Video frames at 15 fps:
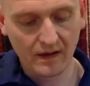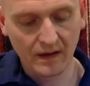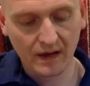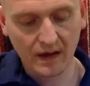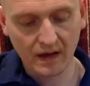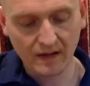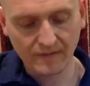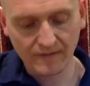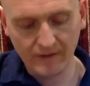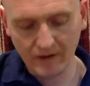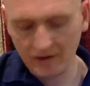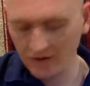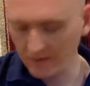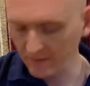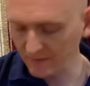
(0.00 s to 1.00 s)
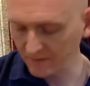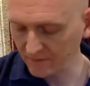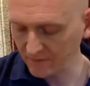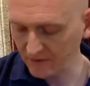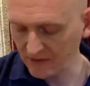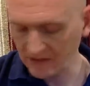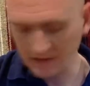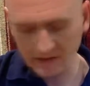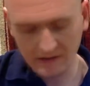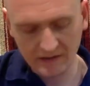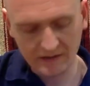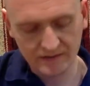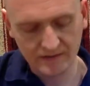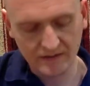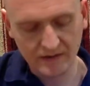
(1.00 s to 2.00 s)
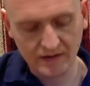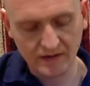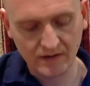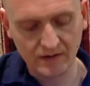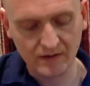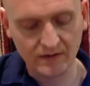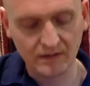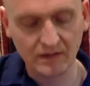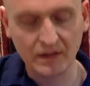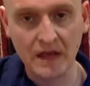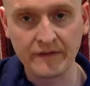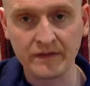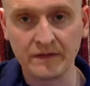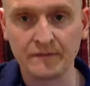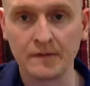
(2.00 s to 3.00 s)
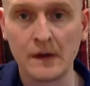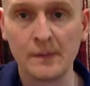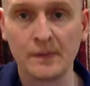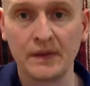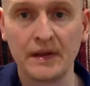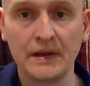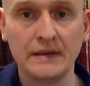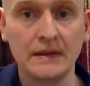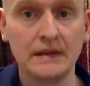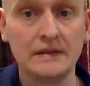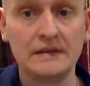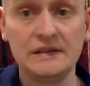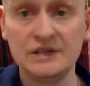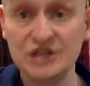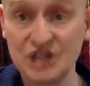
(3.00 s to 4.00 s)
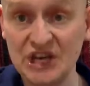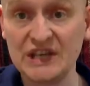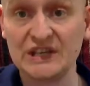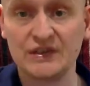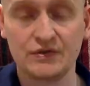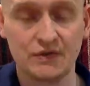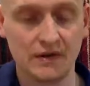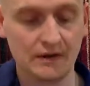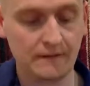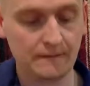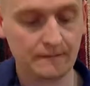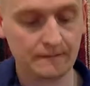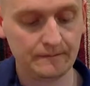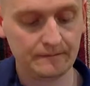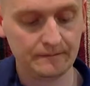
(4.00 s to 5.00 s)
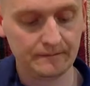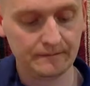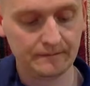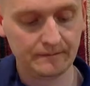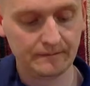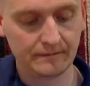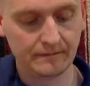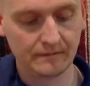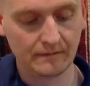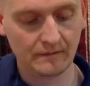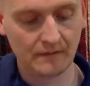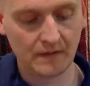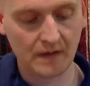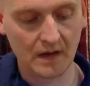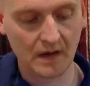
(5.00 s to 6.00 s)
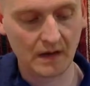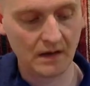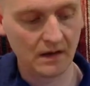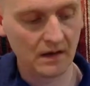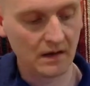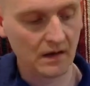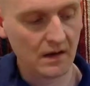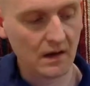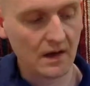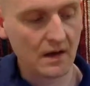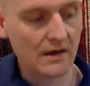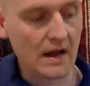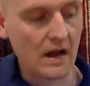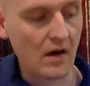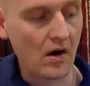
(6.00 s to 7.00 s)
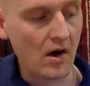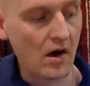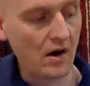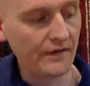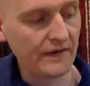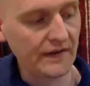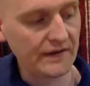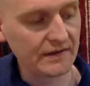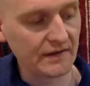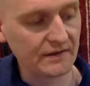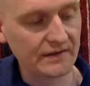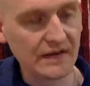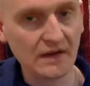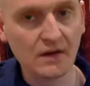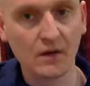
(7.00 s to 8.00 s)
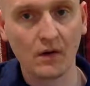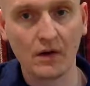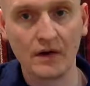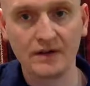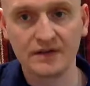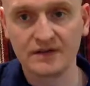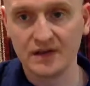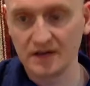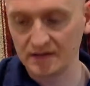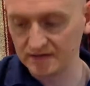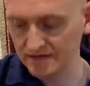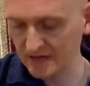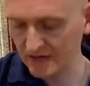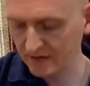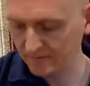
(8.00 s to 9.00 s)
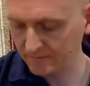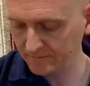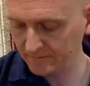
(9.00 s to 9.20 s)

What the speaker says: and finger number 3 is right here on the 11th fret, playing the G string, okay. Now all these are D chords. Check this out,